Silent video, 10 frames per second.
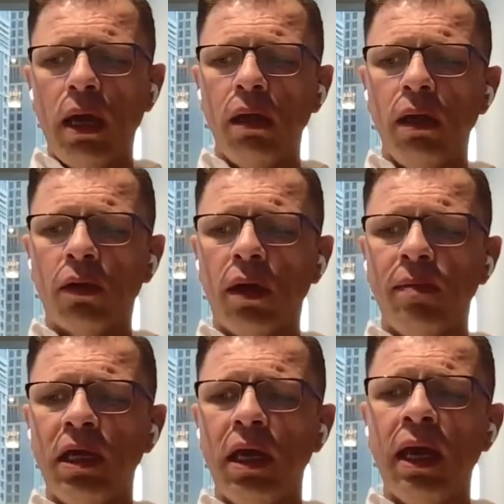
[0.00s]
Yeah, look,
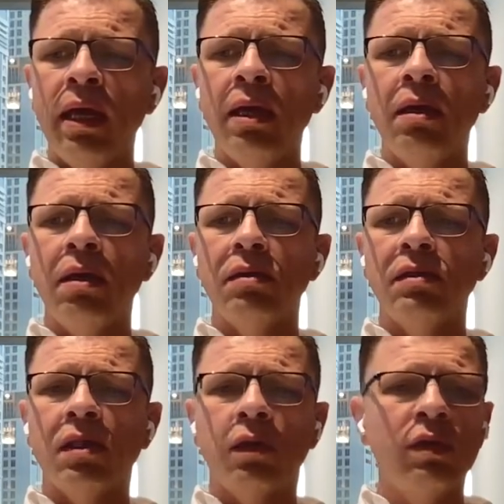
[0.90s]
I mean,
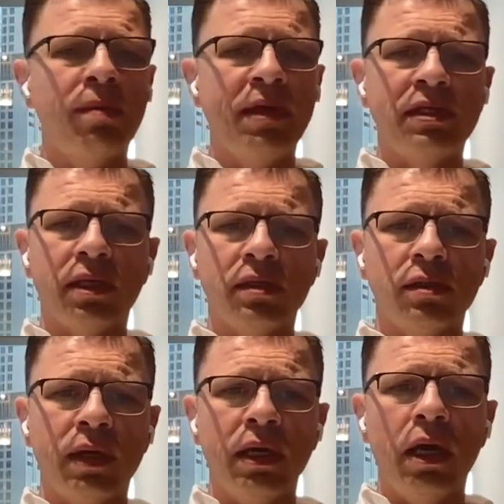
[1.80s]
start with the
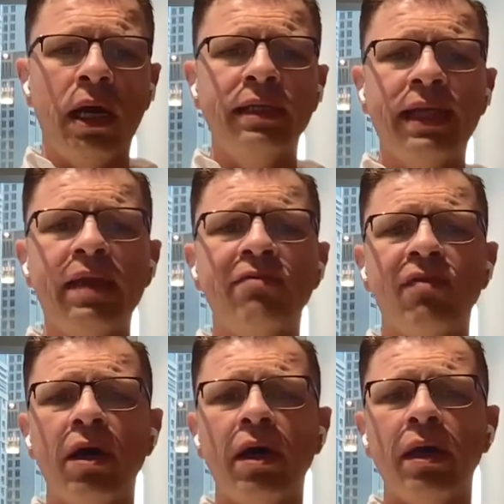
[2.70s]
basics, right?
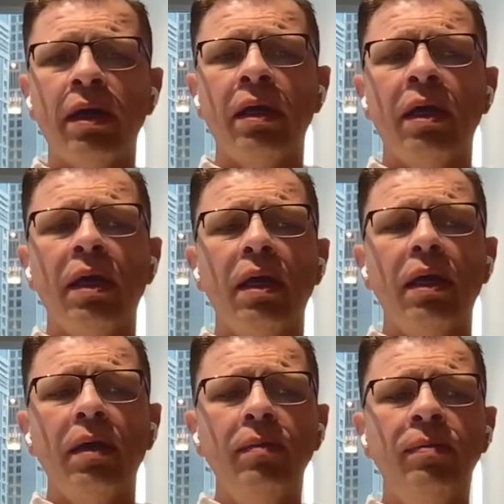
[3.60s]
Identify
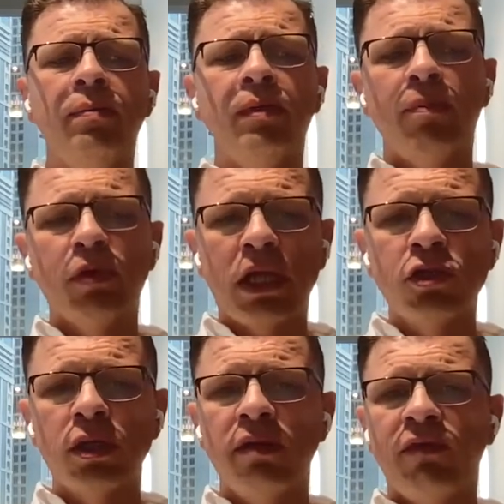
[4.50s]
the
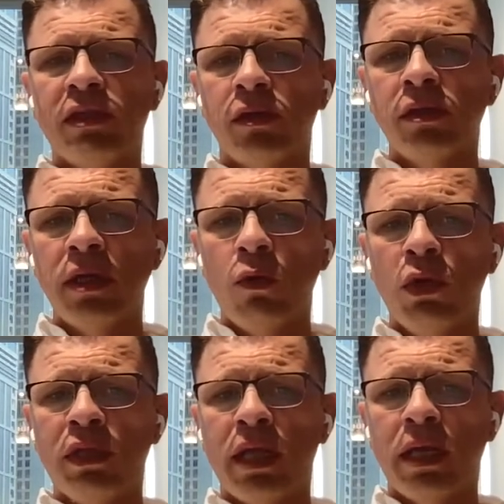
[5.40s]
potential investors
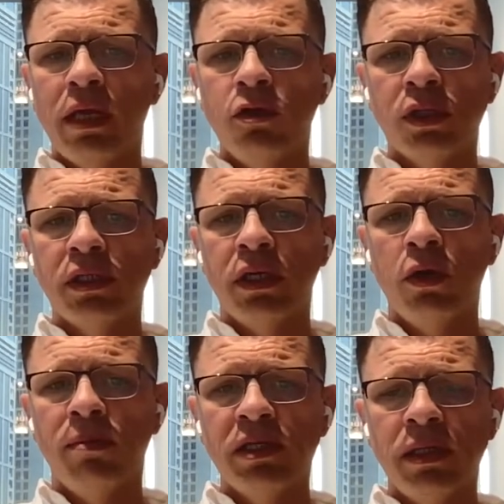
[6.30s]
that would take an interest in your